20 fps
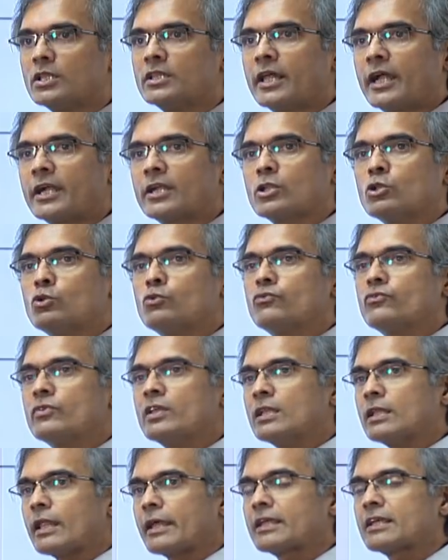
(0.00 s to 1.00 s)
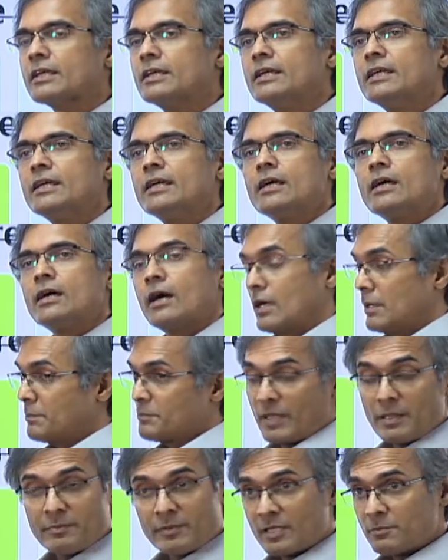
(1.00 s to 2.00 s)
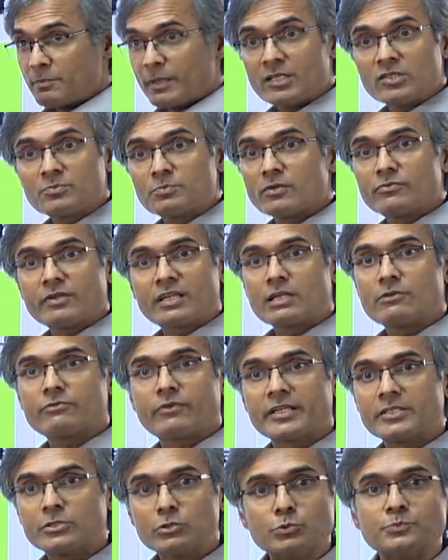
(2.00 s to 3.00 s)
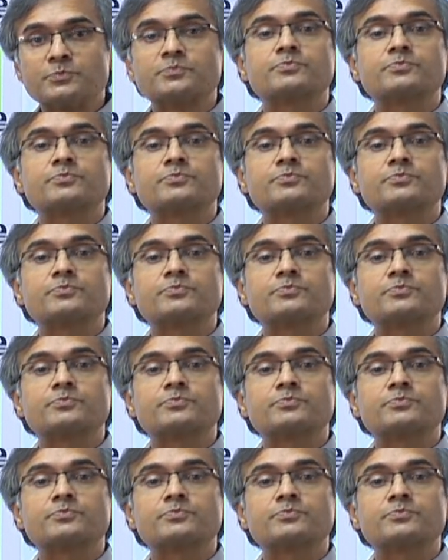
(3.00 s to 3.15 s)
that you feel like. Paper and pen is perfectly fine too,